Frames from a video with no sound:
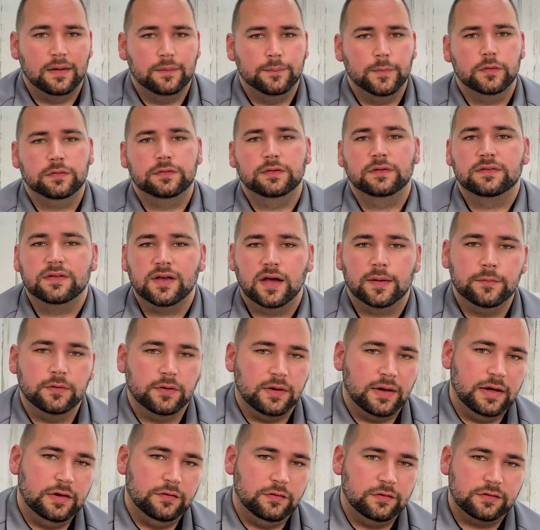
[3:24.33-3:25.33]
Most of the time
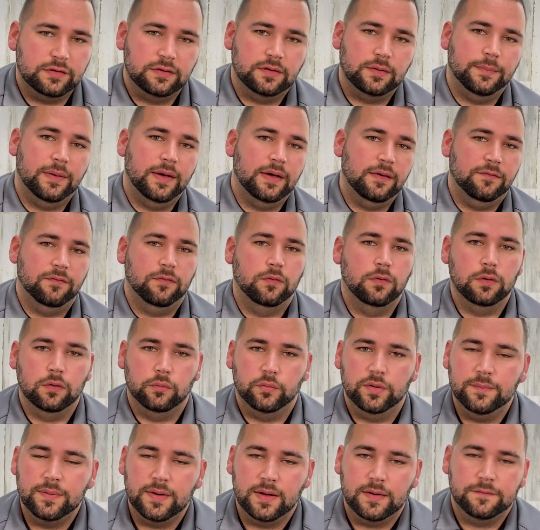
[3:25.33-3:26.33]
your agent's going to pay for
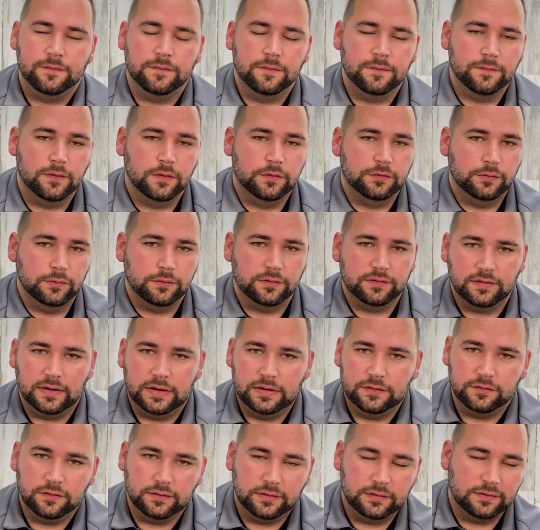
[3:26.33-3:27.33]
it. We pay for virtual
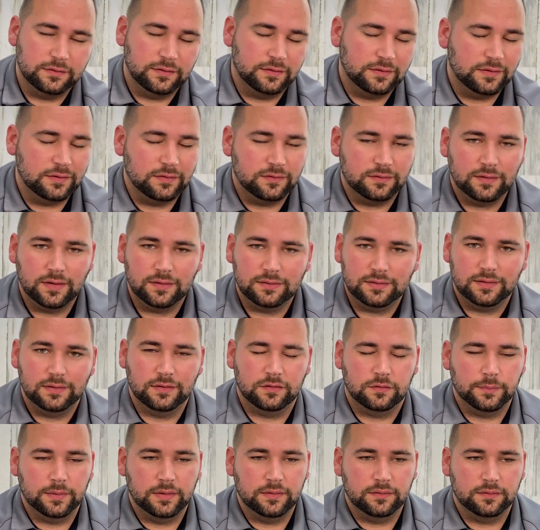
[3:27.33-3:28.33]
staging because it's not that
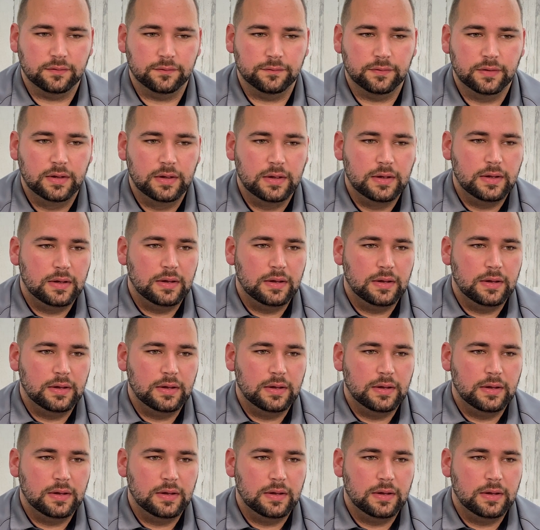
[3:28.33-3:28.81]
expensive.